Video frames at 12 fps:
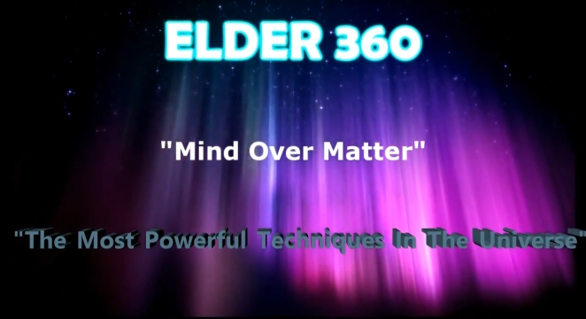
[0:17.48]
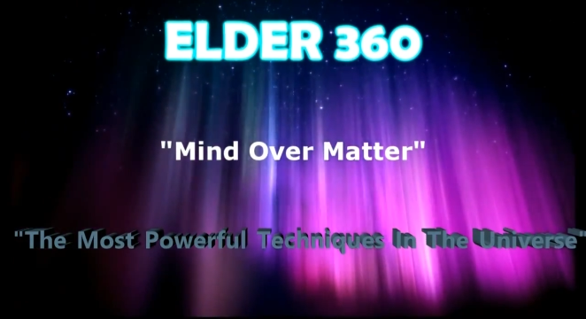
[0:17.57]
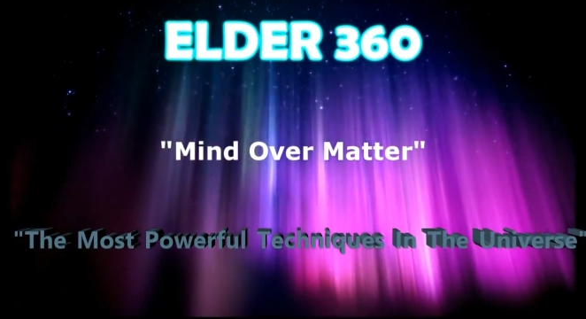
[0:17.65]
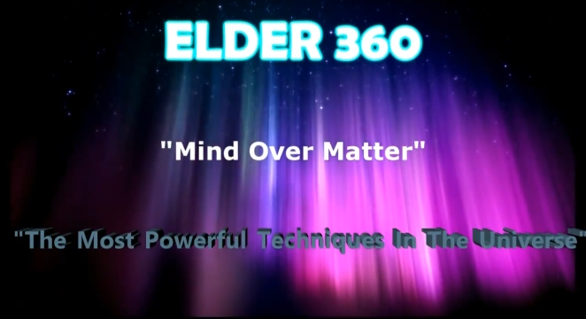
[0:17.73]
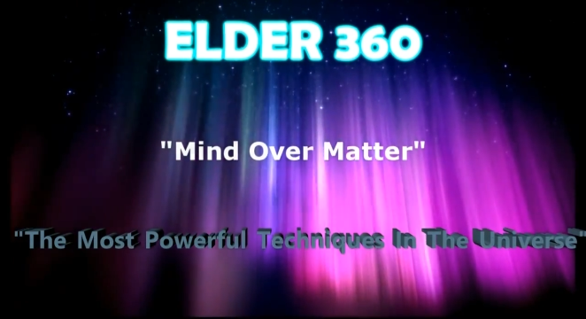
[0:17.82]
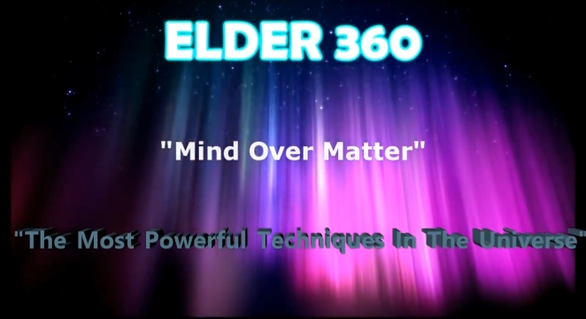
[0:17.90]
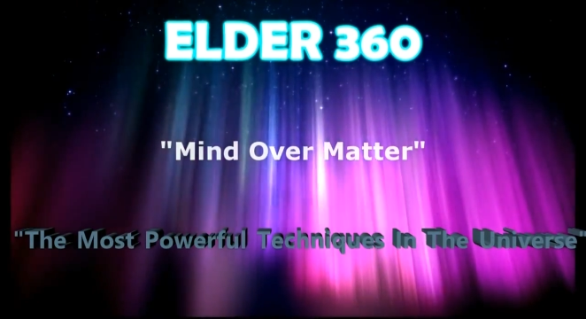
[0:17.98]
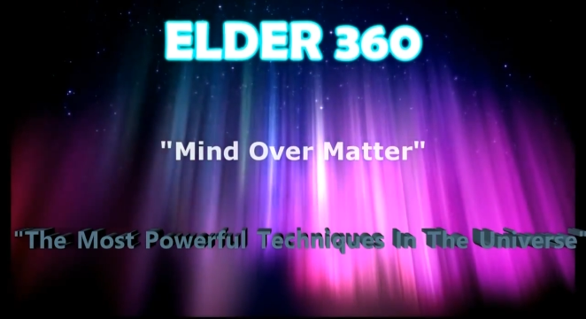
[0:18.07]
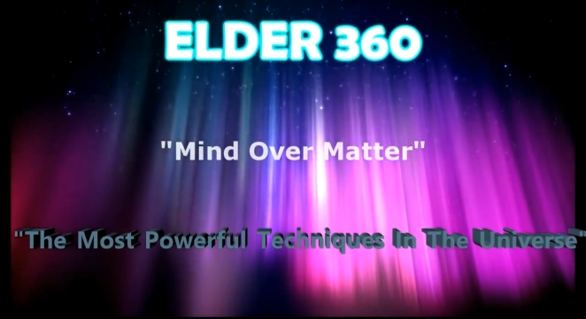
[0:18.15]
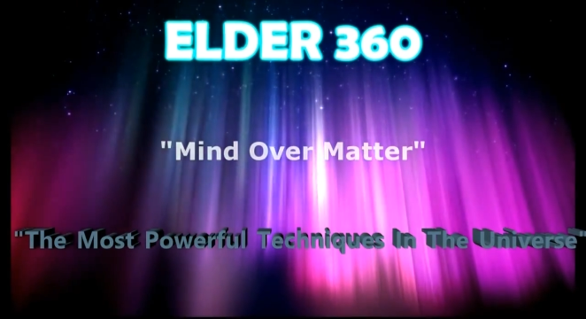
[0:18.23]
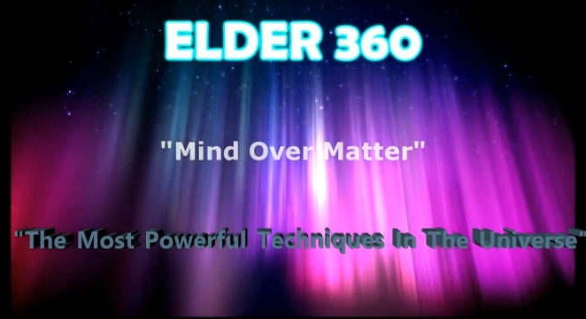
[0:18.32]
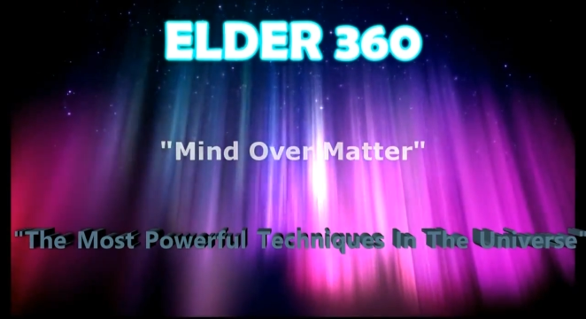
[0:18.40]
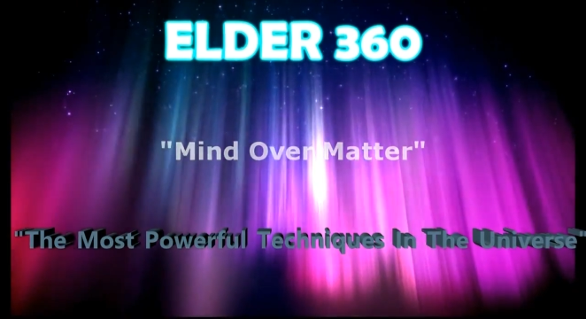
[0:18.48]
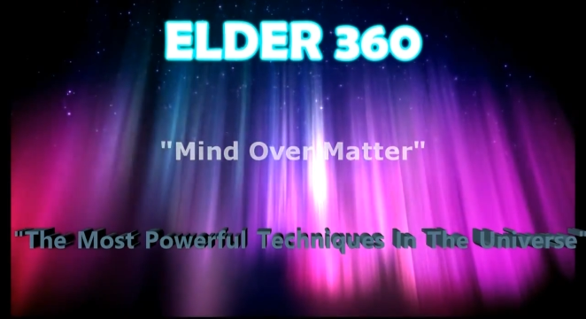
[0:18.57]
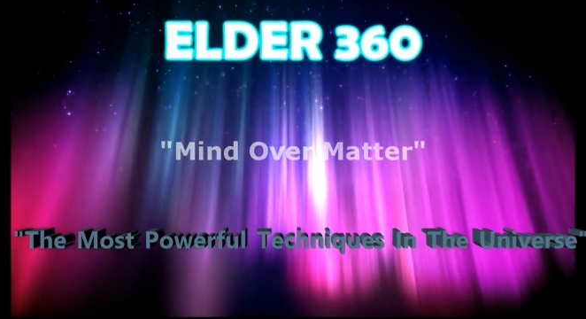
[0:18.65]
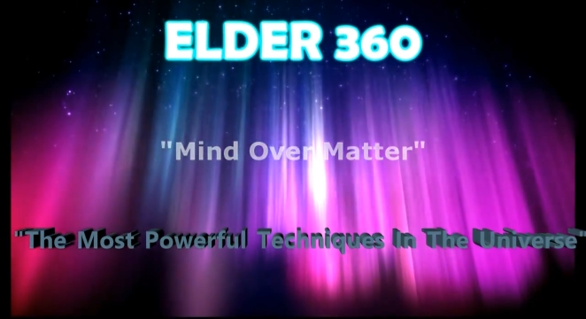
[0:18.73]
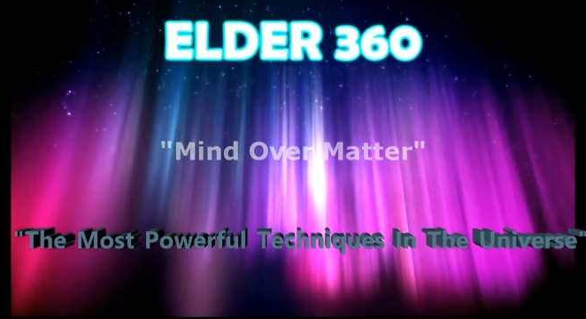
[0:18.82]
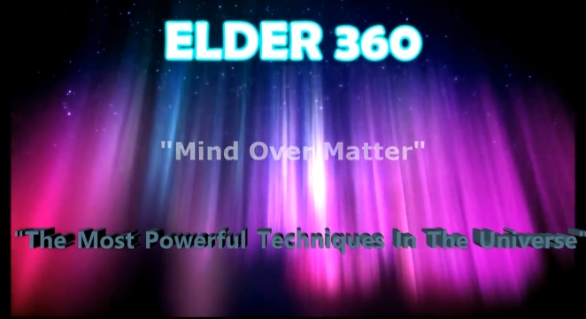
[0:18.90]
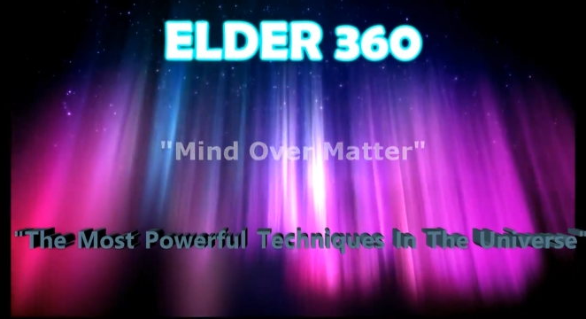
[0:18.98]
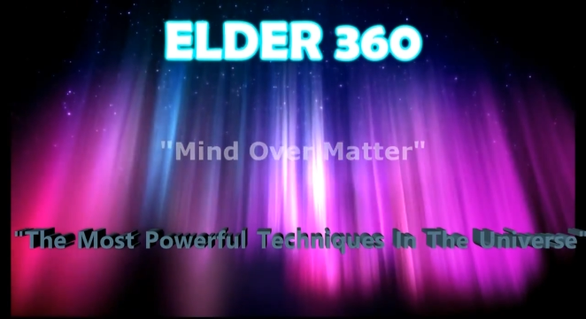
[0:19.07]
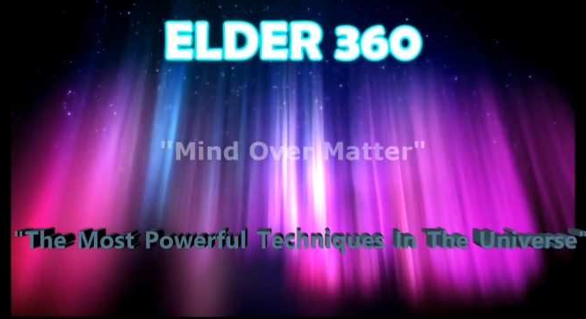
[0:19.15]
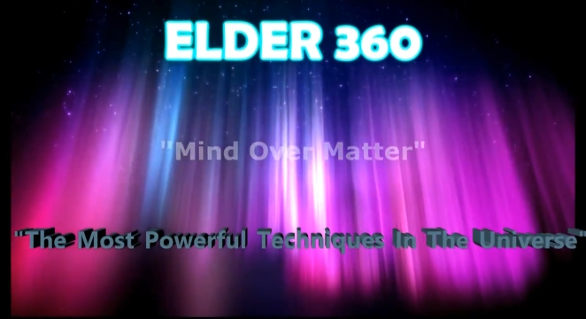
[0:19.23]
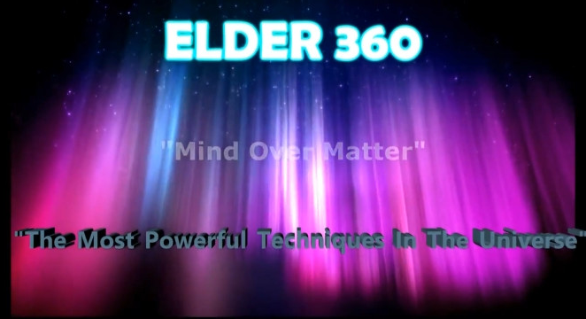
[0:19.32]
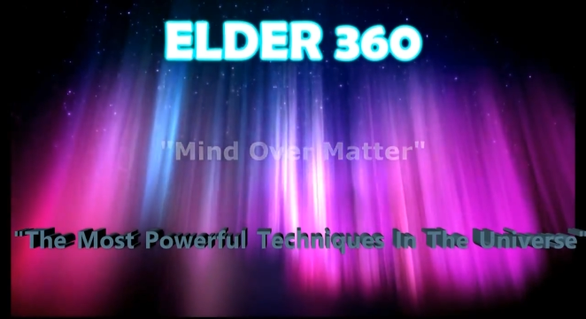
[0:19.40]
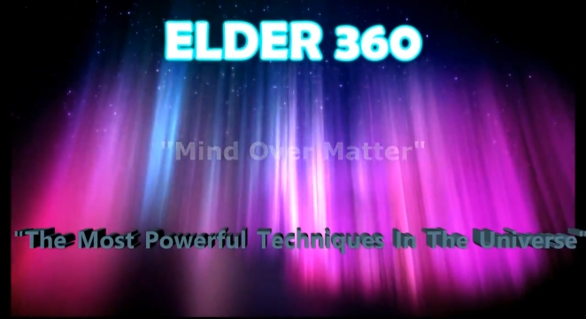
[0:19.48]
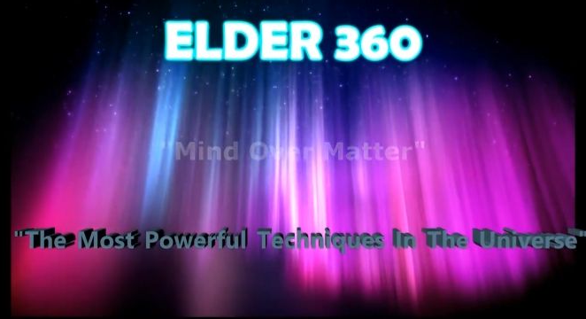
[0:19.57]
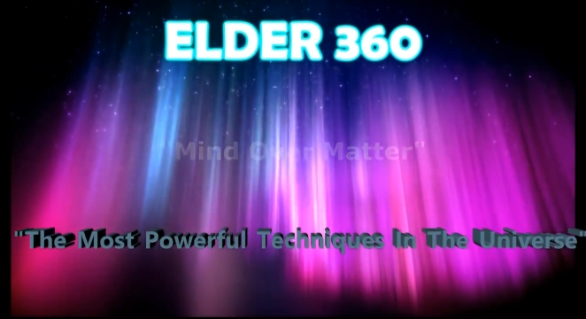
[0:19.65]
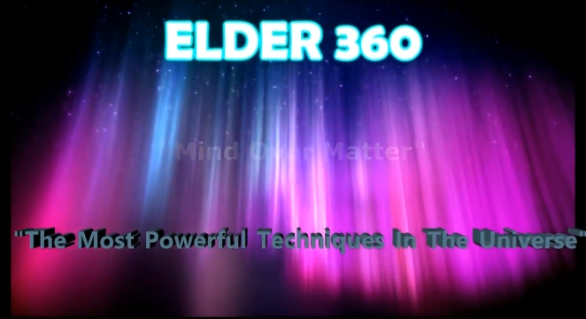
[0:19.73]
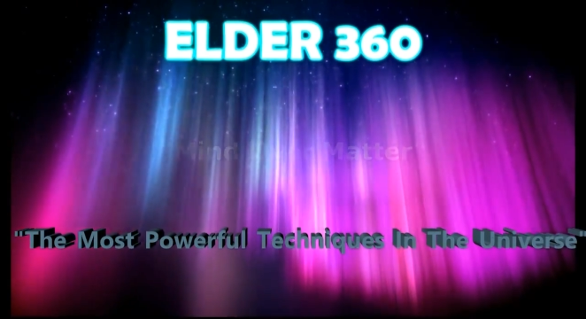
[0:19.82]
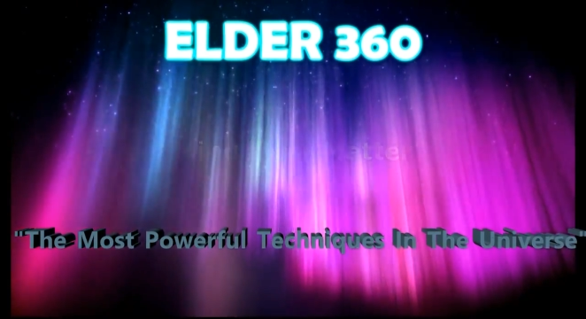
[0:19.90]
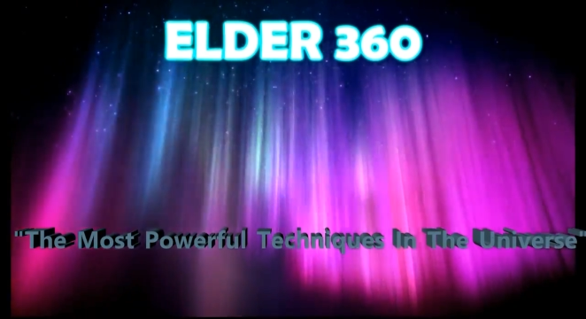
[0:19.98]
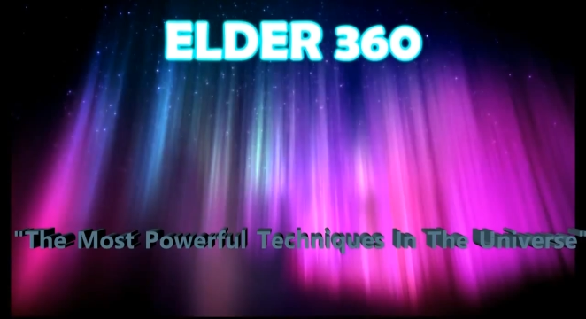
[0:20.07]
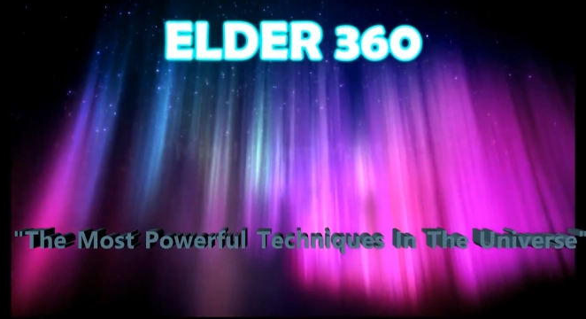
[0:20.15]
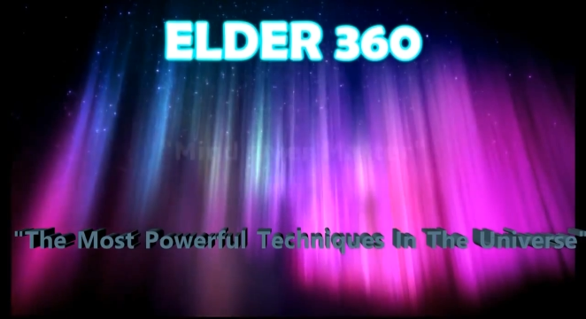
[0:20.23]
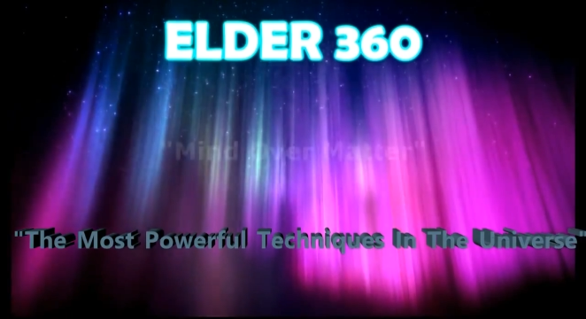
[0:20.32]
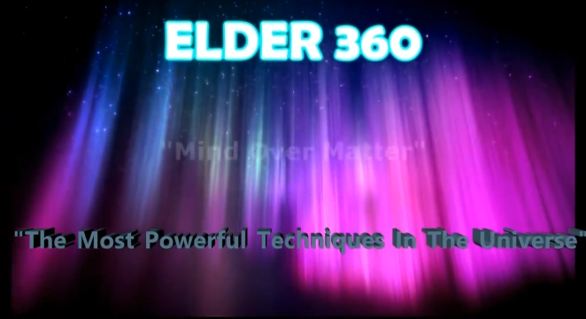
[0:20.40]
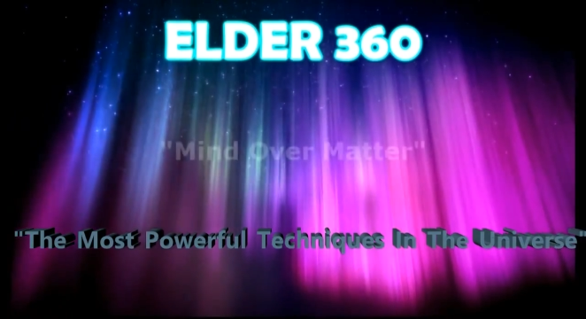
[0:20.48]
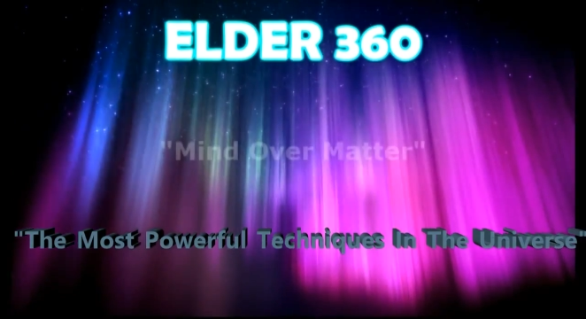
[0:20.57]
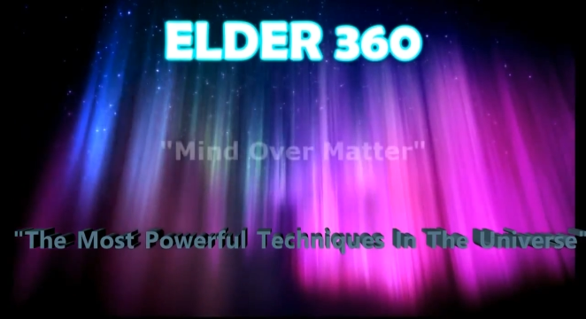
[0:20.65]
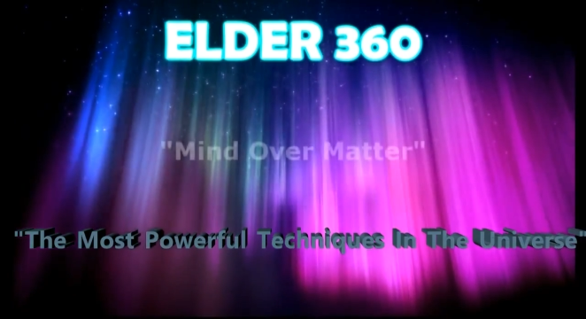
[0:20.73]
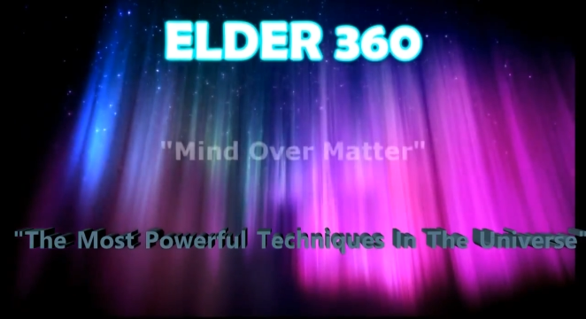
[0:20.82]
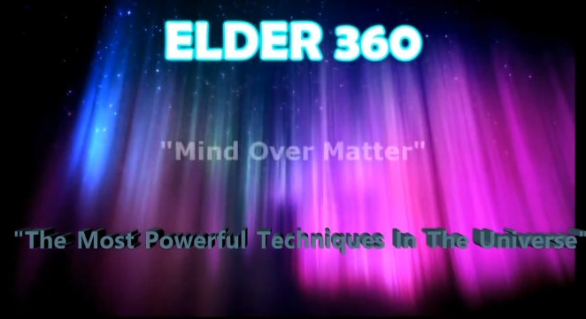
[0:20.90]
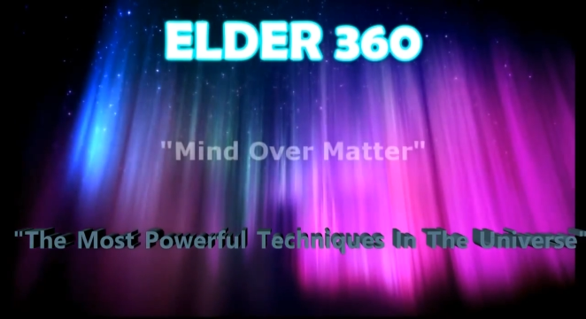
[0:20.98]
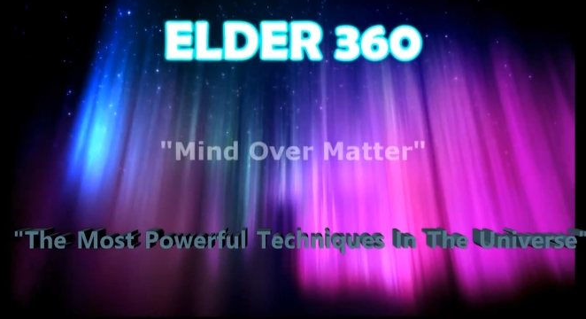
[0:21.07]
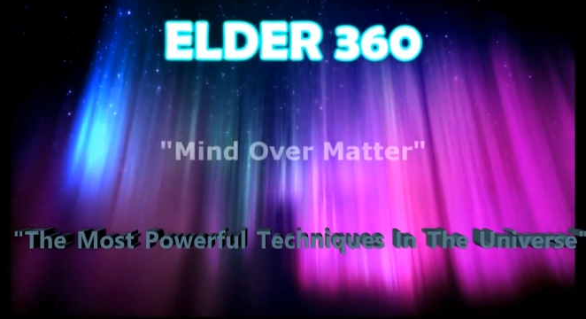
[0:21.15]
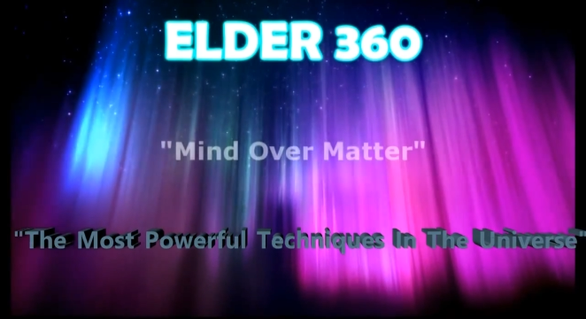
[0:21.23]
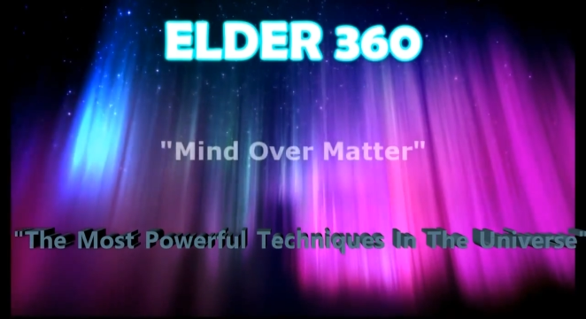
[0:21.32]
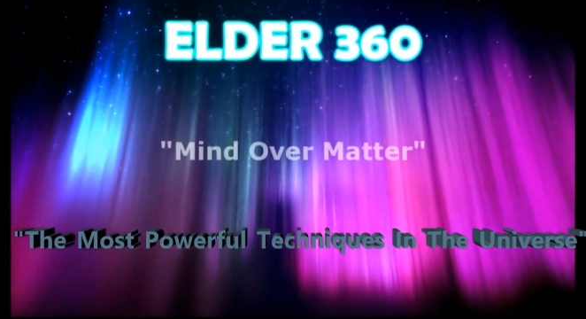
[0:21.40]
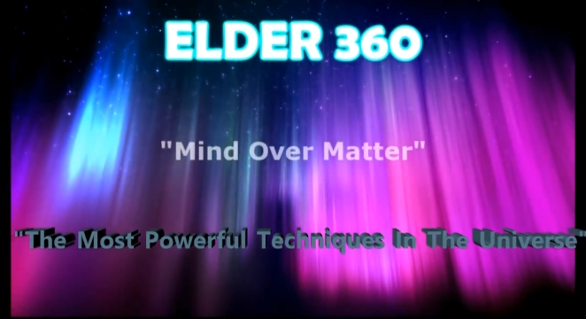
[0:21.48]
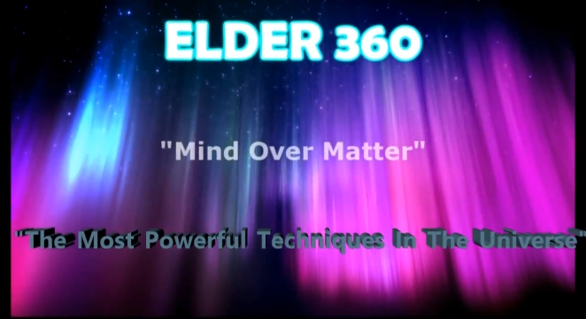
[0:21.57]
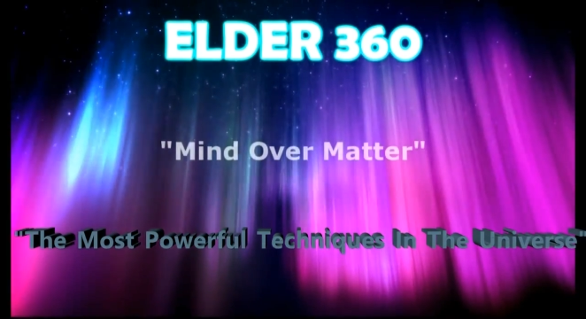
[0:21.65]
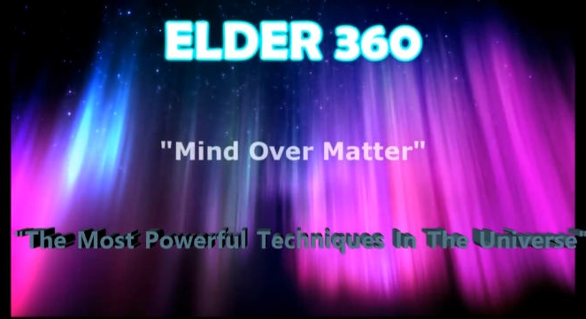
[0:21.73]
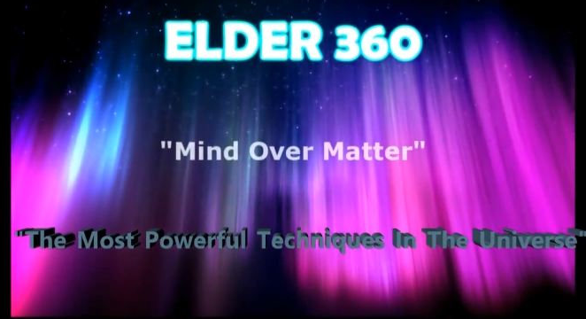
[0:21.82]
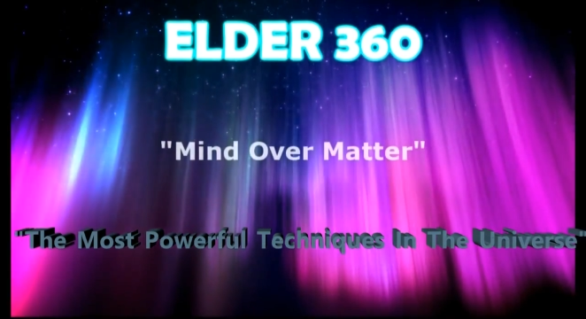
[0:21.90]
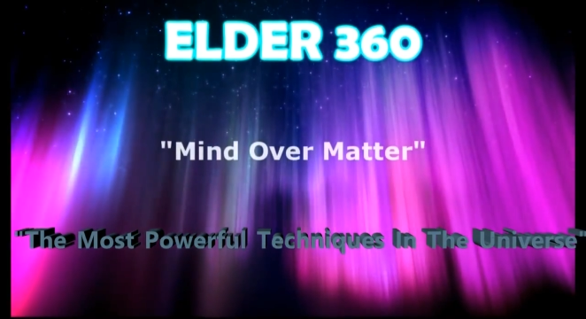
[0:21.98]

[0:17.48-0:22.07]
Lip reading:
[unreadable: no face in view]